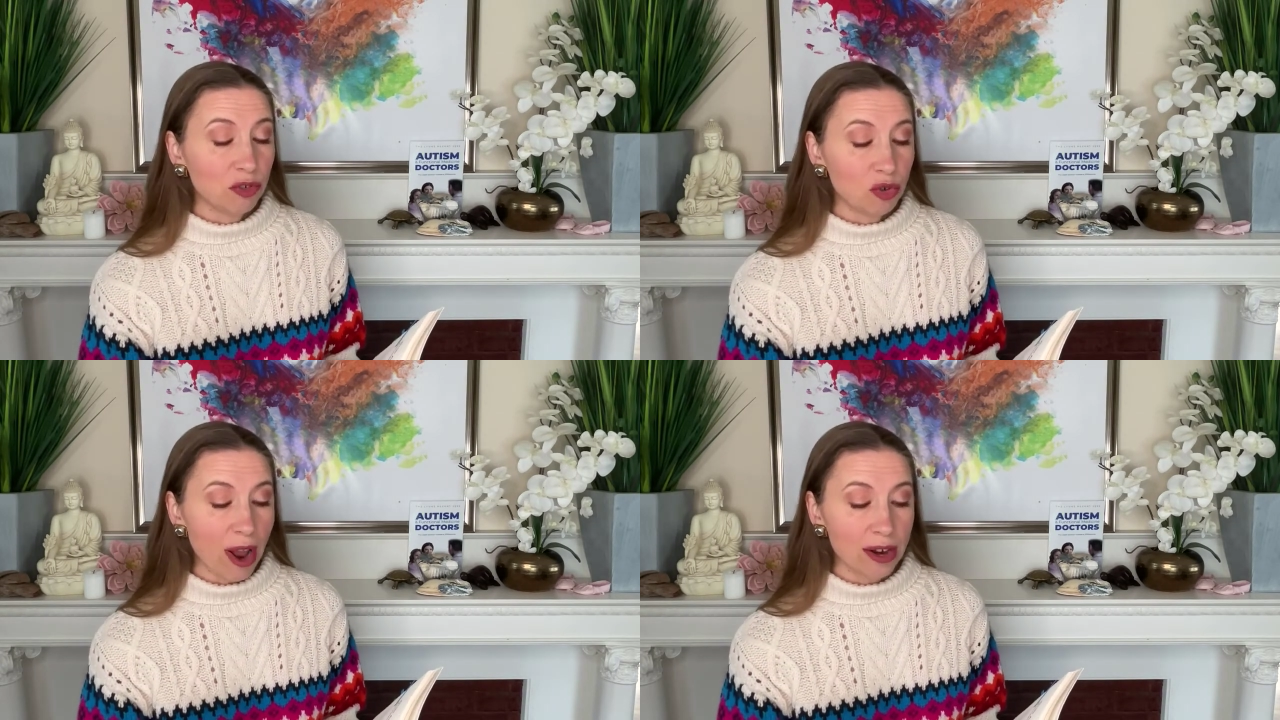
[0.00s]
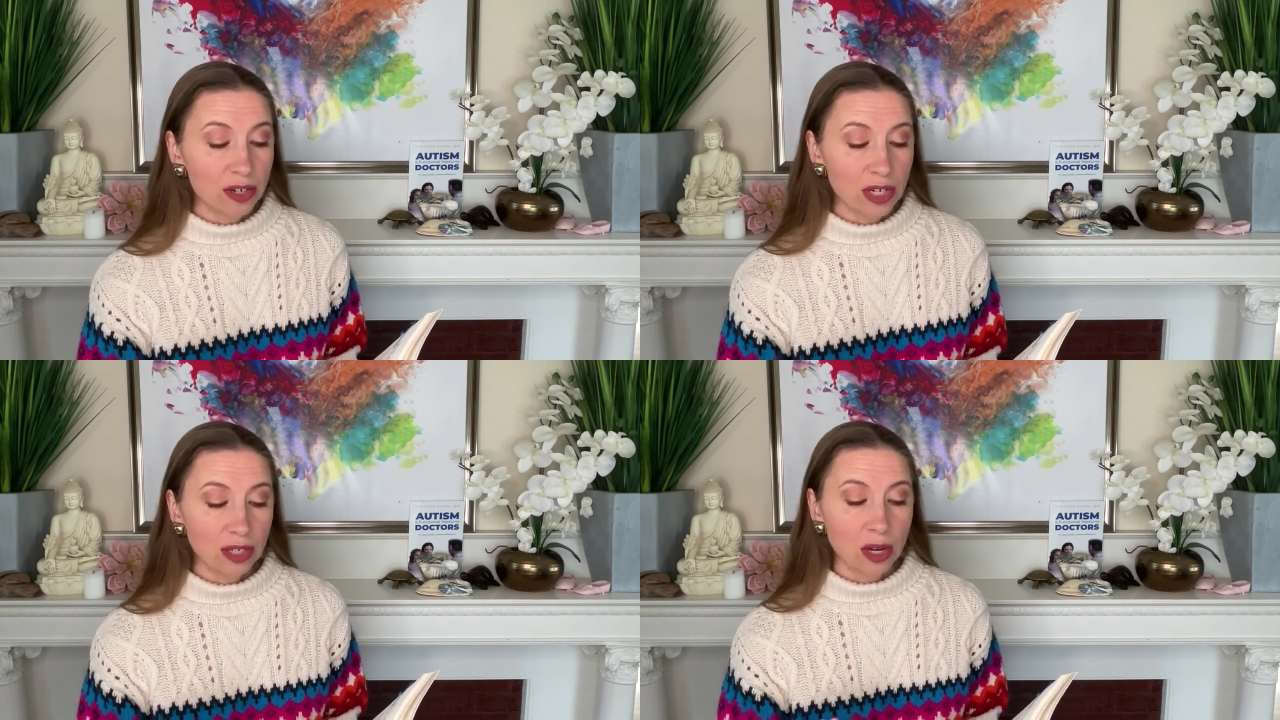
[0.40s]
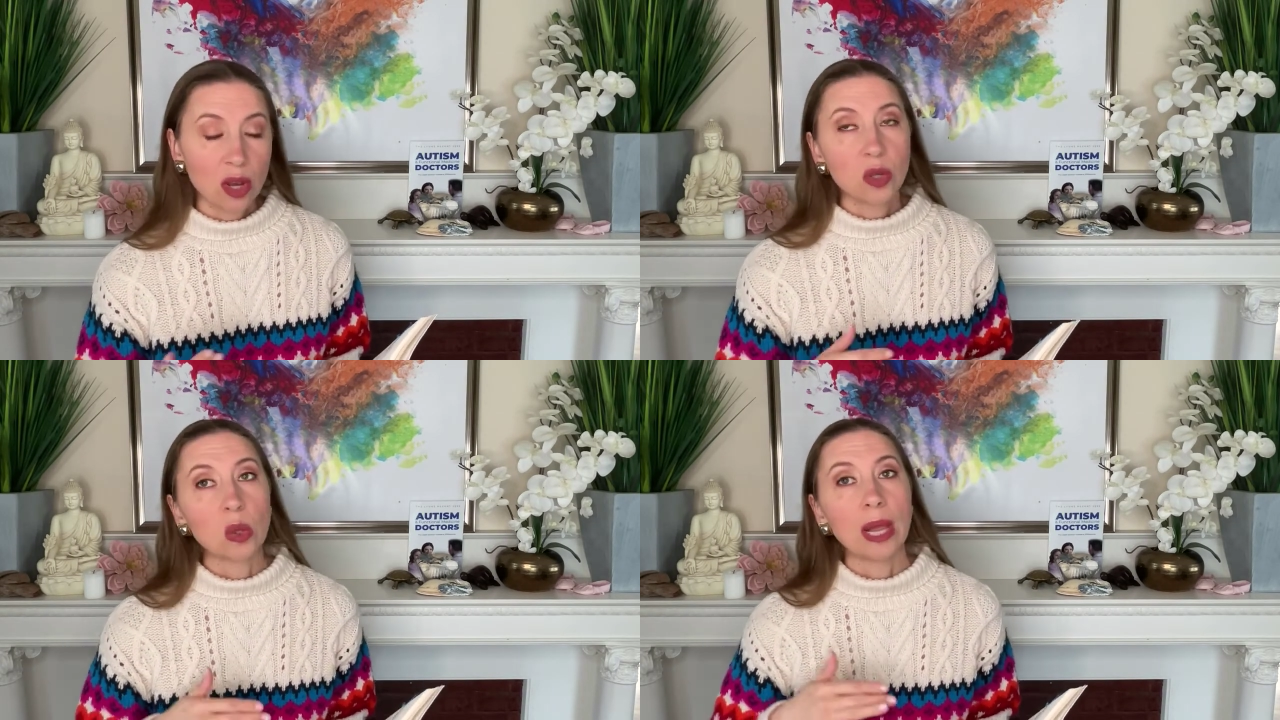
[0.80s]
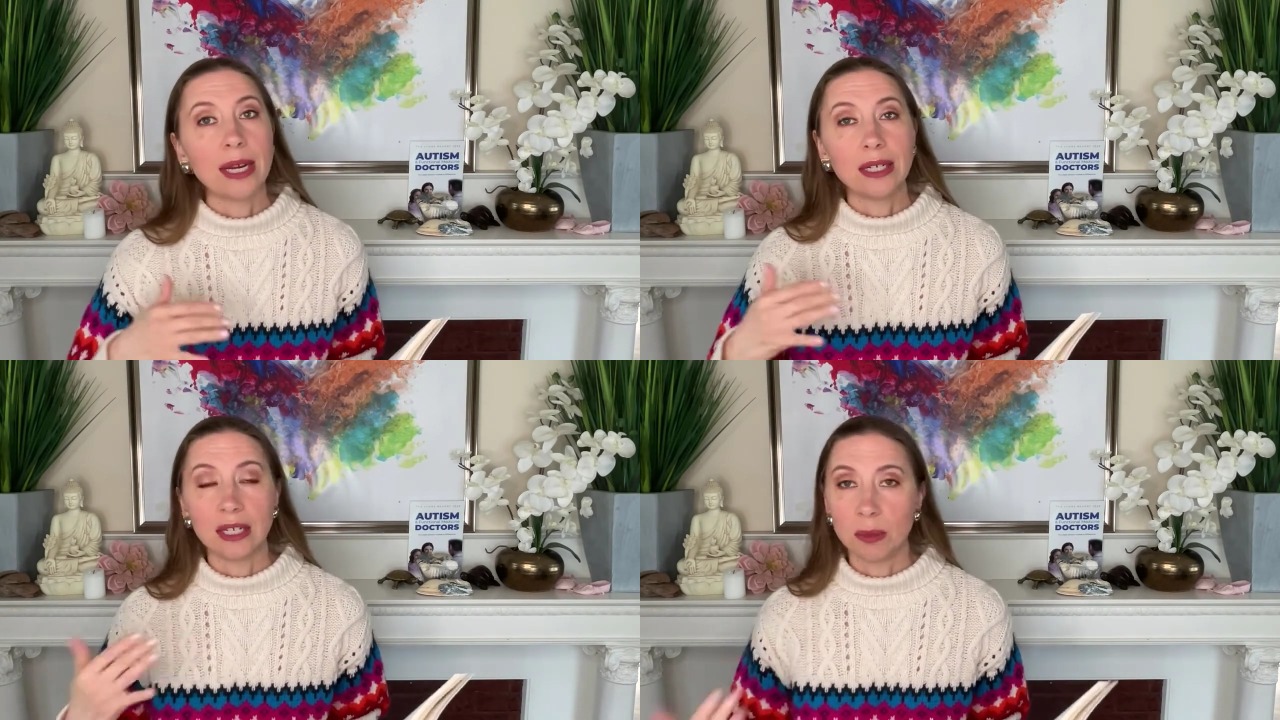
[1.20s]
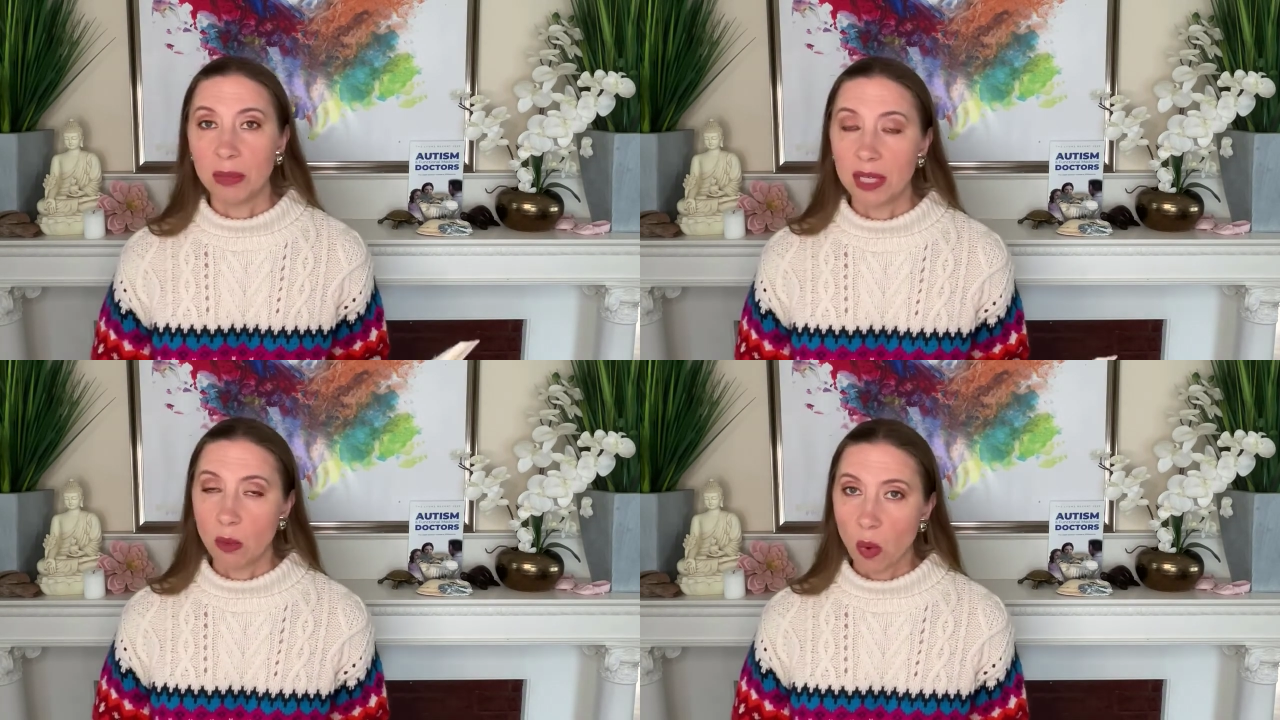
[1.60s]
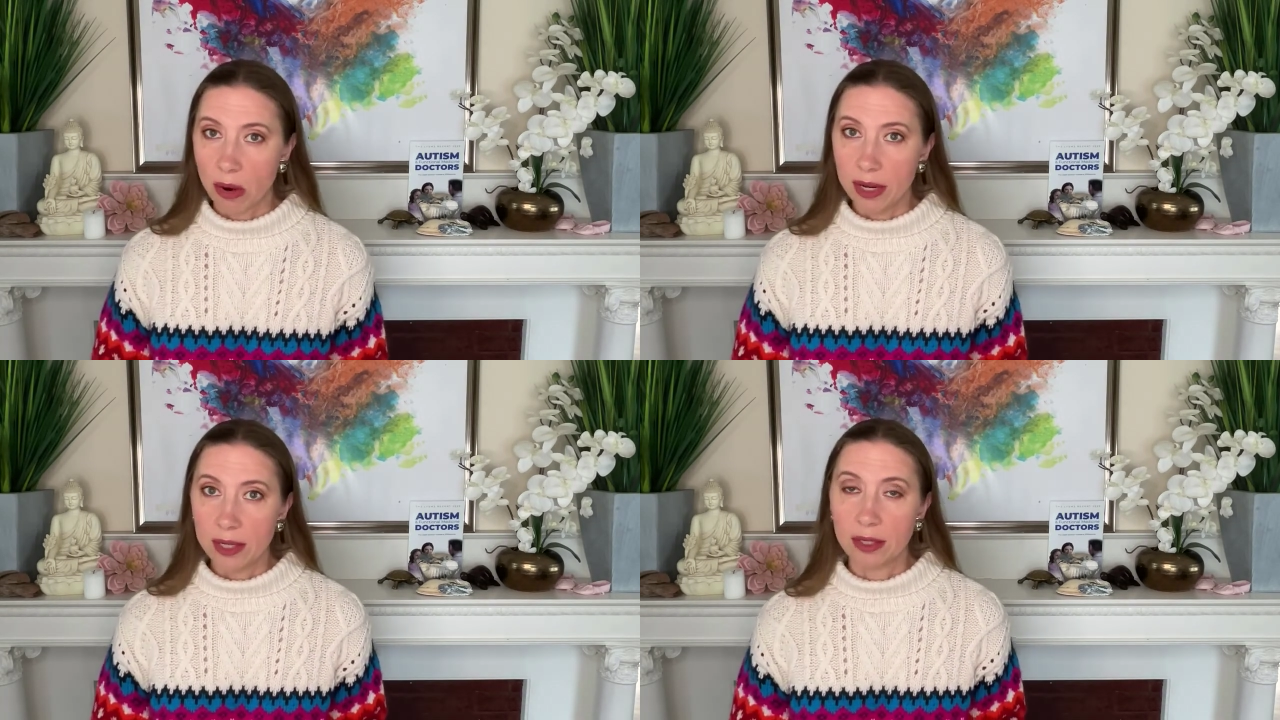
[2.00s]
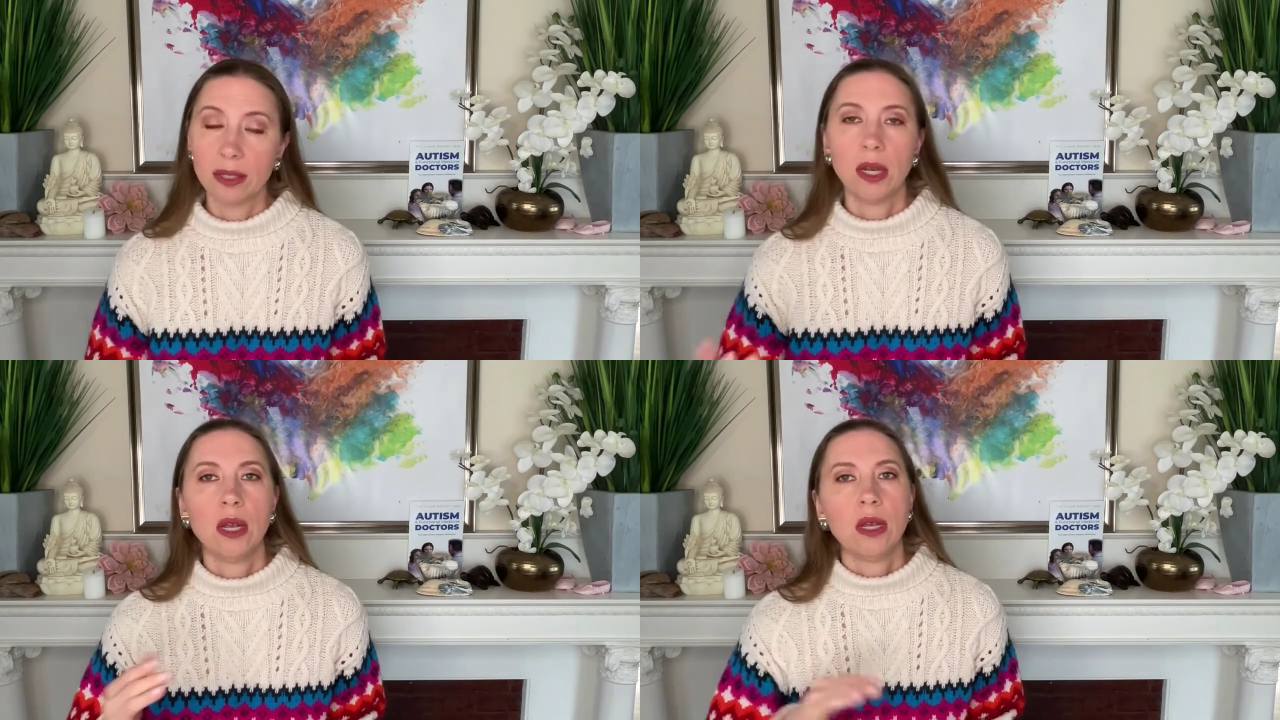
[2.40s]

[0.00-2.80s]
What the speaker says: strategies, so like dismissing worries.